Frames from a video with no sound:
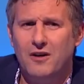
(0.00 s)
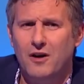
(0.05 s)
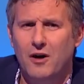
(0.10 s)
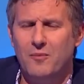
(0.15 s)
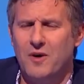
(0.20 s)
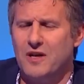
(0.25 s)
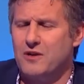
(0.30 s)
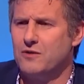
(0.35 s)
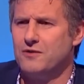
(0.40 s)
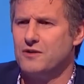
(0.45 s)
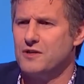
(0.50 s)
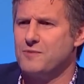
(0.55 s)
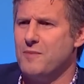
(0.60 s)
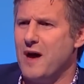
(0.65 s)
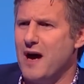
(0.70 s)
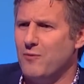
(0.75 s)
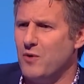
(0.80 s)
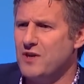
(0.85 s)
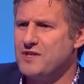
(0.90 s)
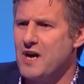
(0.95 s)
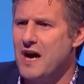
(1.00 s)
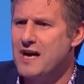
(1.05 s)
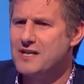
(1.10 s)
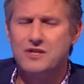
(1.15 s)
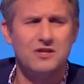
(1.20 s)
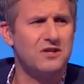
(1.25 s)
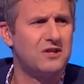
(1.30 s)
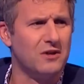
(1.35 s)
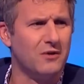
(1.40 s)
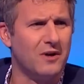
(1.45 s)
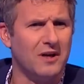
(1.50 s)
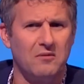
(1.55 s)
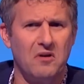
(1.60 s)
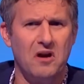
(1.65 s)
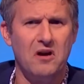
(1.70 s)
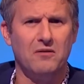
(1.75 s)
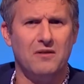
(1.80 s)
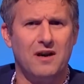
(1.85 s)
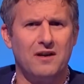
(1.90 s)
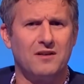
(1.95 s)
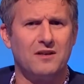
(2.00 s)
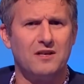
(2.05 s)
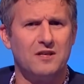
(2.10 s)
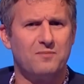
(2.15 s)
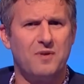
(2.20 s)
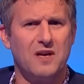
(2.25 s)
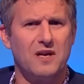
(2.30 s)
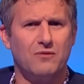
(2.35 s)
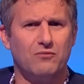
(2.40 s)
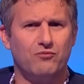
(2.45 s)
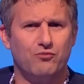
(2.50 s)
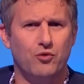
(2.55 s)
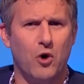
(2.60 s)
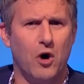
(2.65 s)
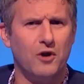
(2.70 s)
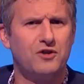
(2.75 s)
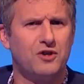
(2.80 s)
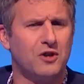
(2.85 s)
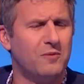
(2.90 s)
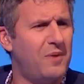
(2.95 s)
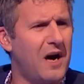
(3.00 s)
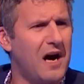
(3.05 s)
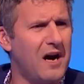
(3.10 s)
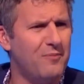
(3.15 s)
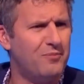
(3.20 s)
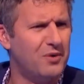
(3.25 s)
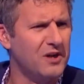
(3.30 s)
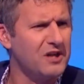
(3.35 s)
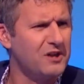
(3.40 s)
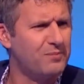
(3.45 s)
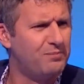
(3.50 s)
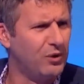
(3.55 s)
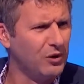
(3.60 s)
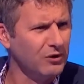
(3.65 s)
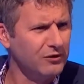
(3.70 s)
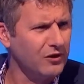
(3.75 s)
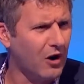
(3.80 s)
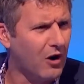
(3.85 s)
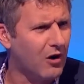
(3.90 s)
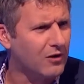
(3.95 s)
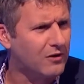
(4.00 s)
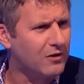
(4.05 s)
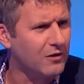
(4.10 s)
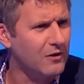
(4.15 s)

Oh, my goodness, man, what's Isis doing? Oh, I think he's being rogered by a British bulldog.